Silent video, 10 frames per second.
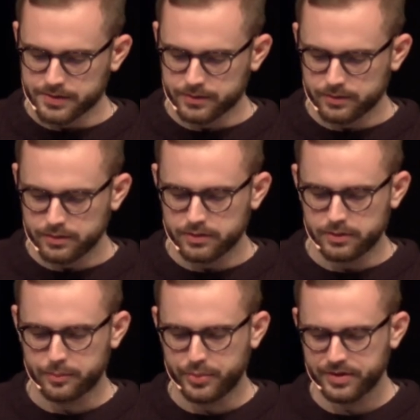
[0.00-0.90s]
So
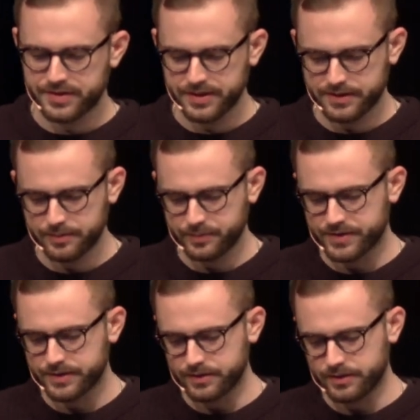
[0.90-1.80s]
computer
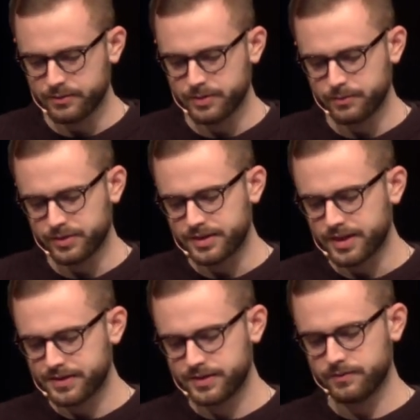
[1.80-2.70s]
systems, we're
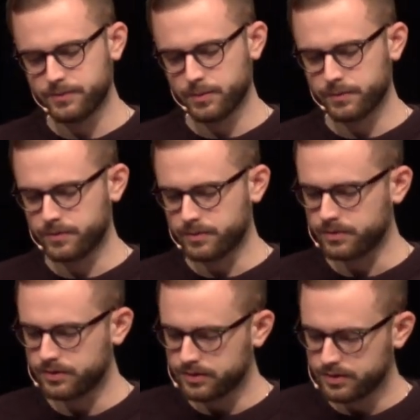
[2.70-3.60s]
destined
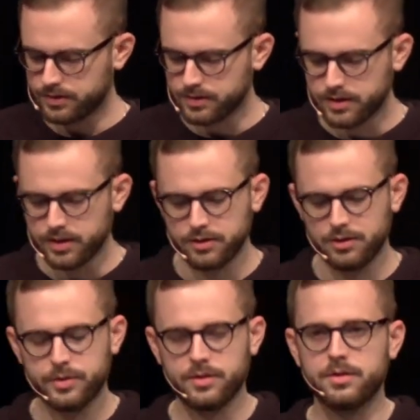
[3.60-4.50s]
for a
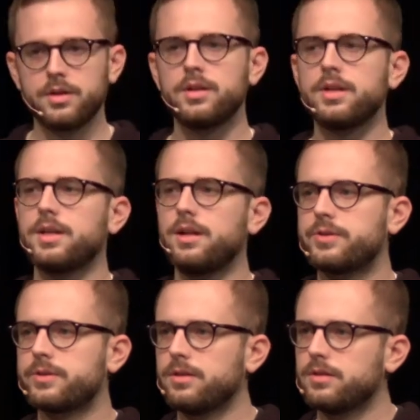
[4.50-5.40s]
global
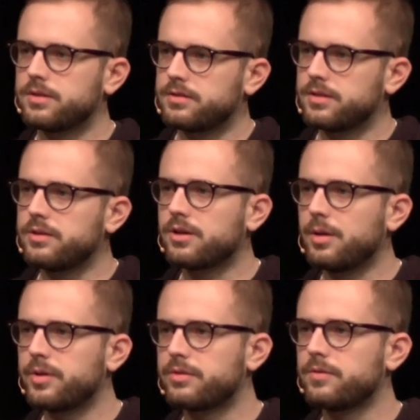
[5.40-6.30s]
cultural and
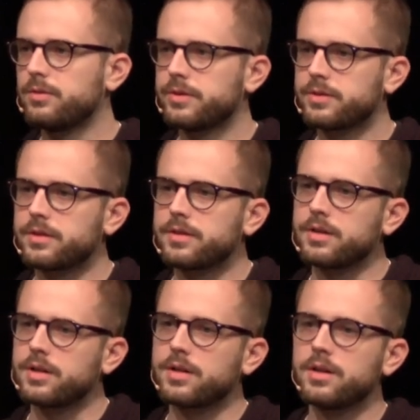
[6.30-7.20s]
economic revolution, I
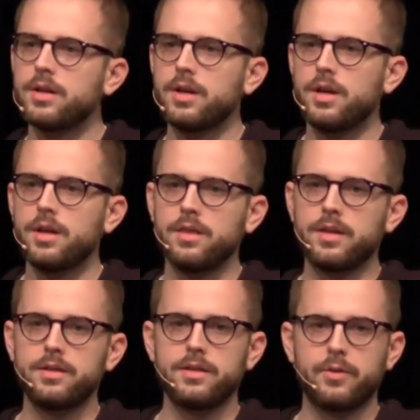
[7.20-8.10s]
think,
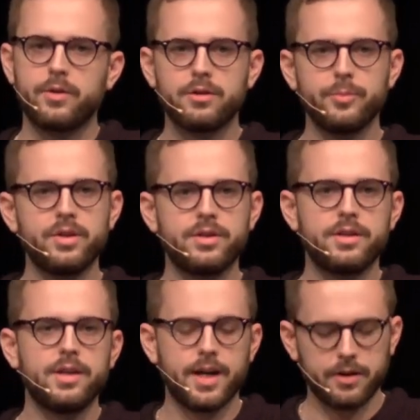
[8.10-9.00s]
that our
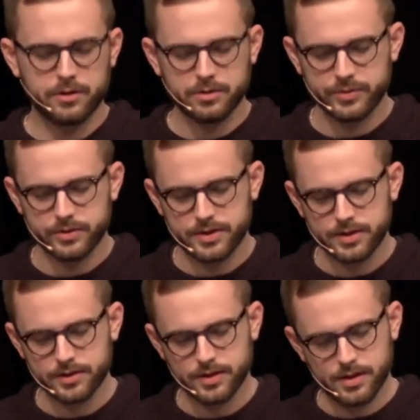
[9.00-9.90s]
community, the hacker
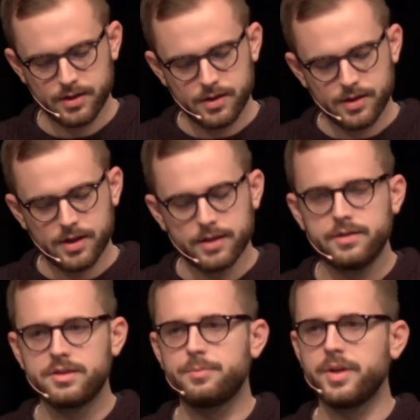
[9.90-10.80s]
community,
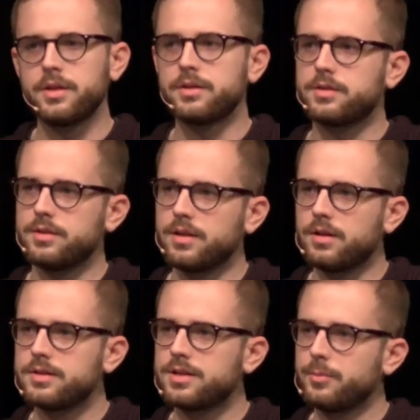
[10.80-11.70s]
anticipated a
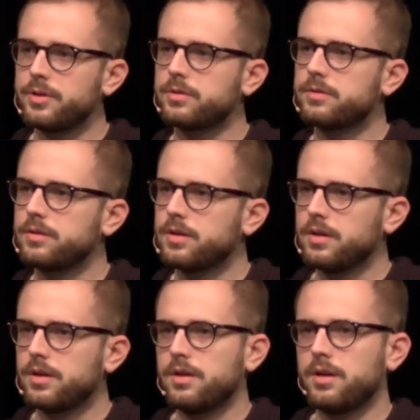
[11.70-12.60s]
long time ago.
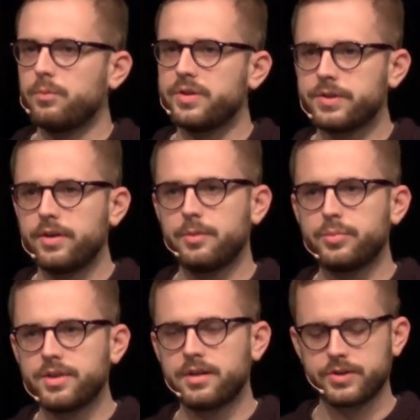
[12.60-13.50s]
And we saw
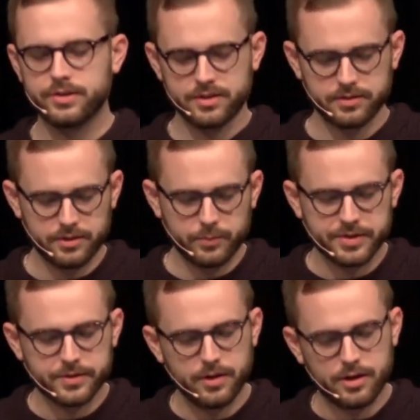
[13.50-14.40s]
that potential, and
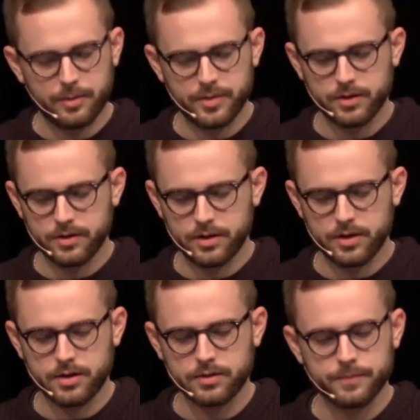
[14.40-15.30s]
we saw it coming
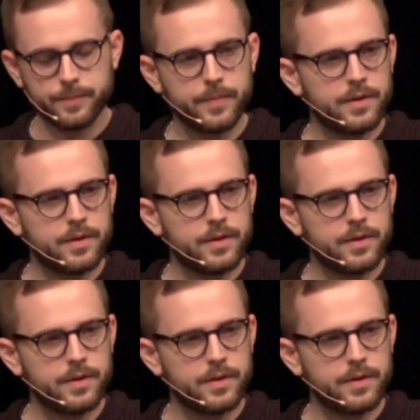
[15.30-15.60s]
early on.